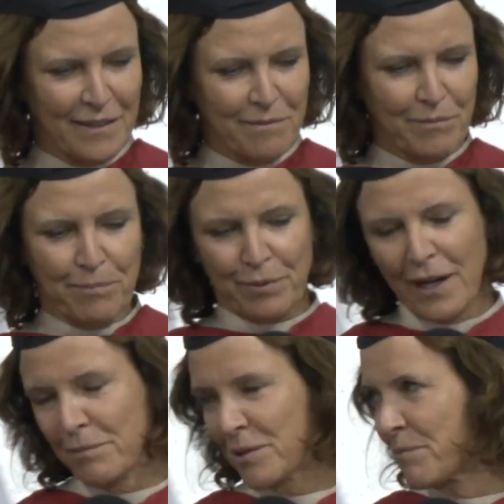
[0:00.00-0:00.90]
but
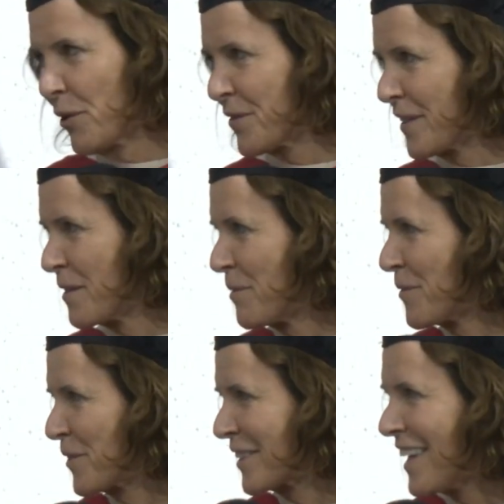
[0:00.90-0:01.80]
probably mostly to be
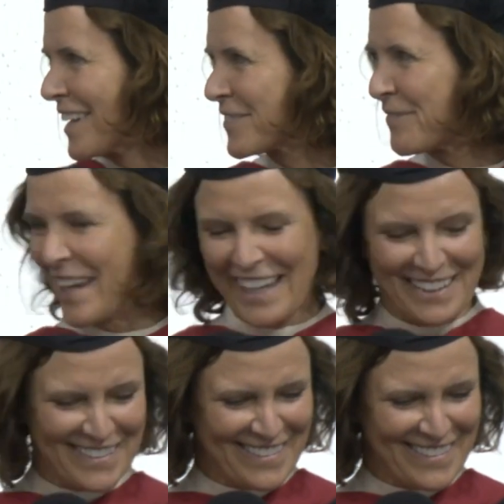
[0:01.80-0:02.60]
with your classmates.